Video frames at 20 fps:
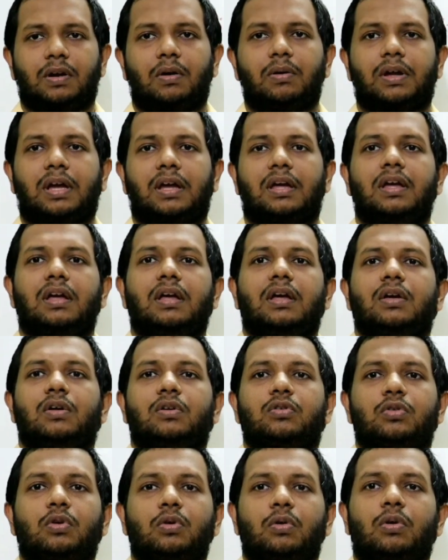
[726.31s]
Okay,
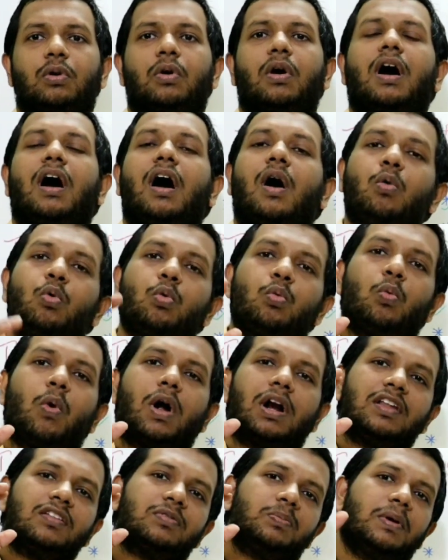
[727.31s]
so how,
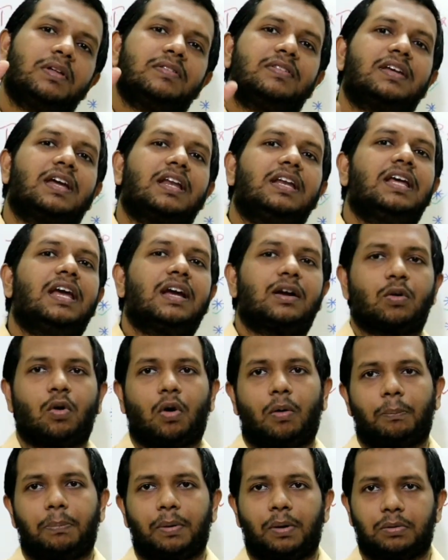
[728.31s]
what is basically a
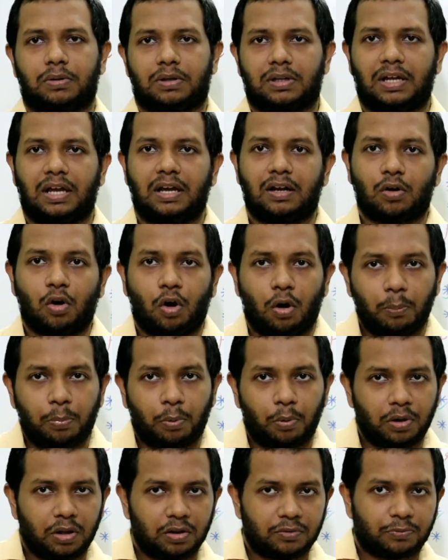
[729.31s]
compound? A
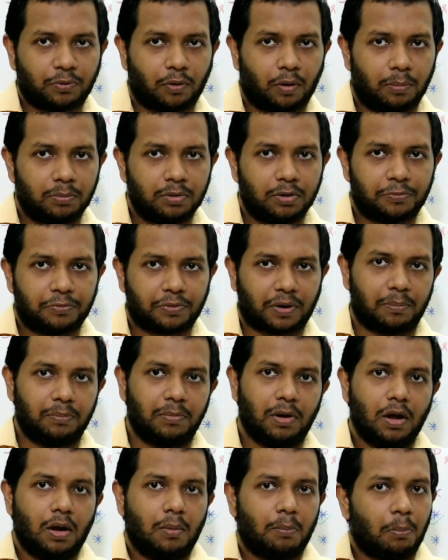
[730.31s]
compound is formed
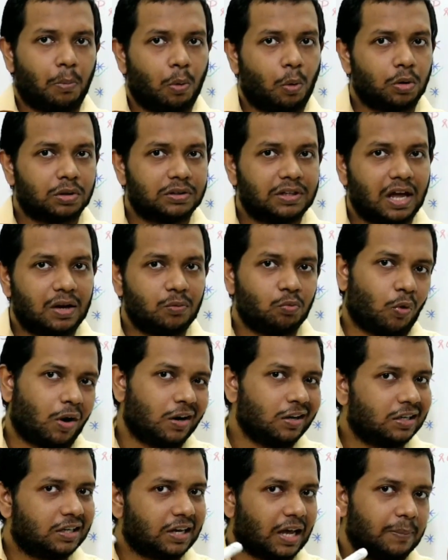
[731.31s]
from more than
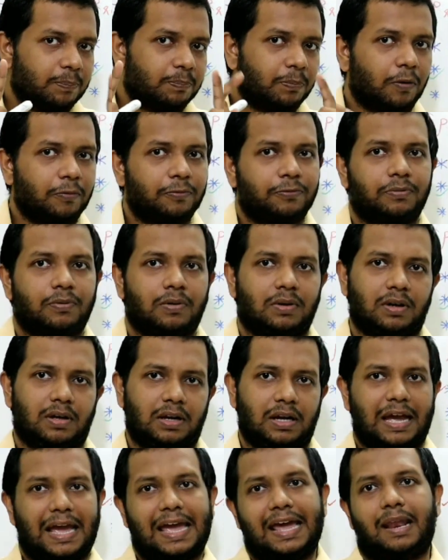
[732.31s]
one type of
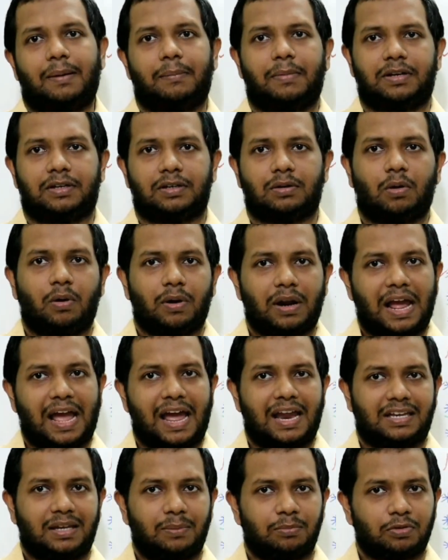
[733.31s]
element or
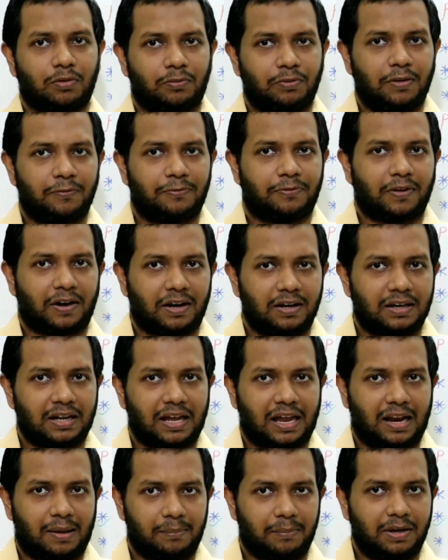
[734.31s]
atoms of different
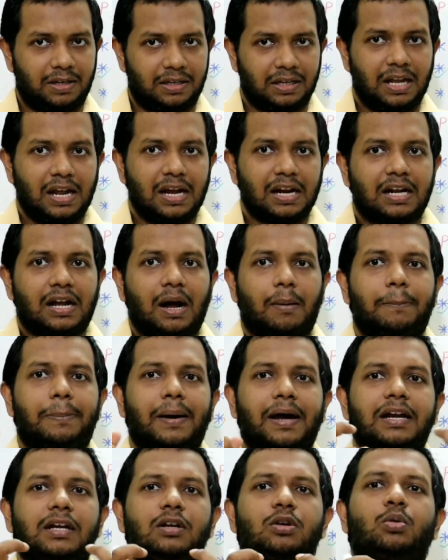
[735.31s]
element
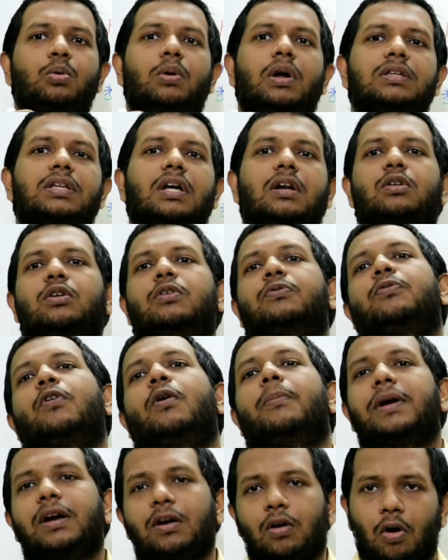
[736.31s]
combined together to
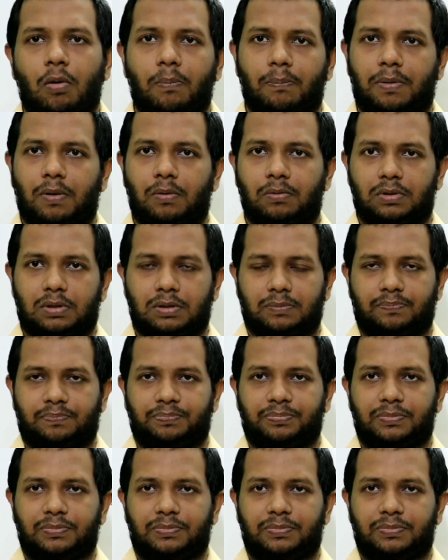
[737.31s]
form a compound.